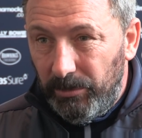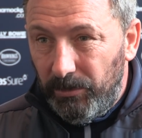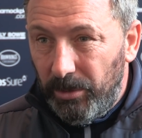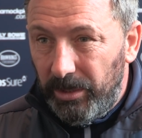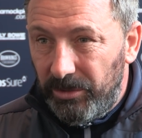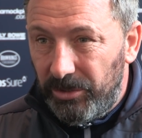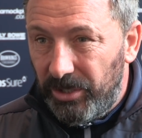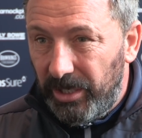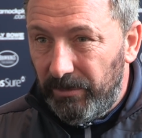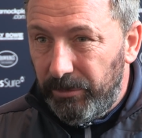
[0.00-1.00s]
we've got to just
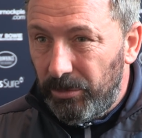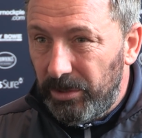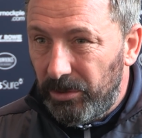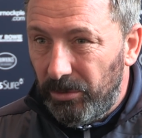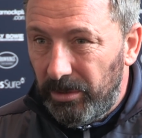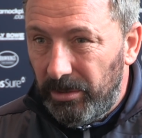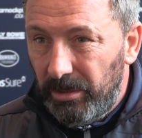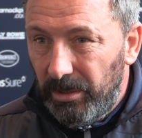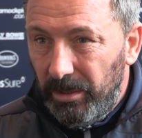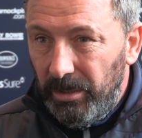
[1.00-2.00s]
try and focus
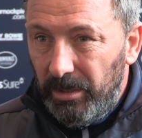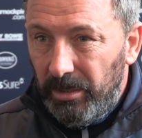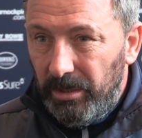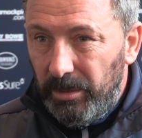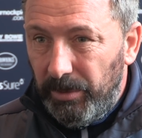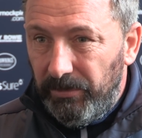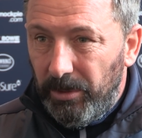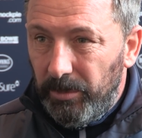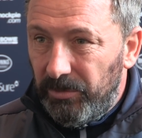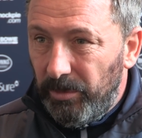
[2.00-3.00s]
on the
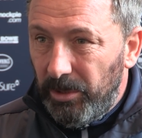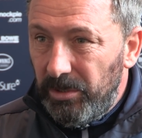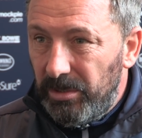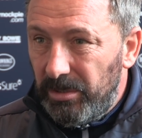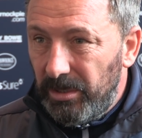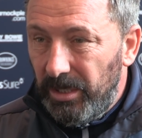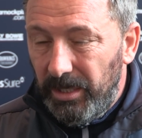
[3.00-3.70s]
performance from us.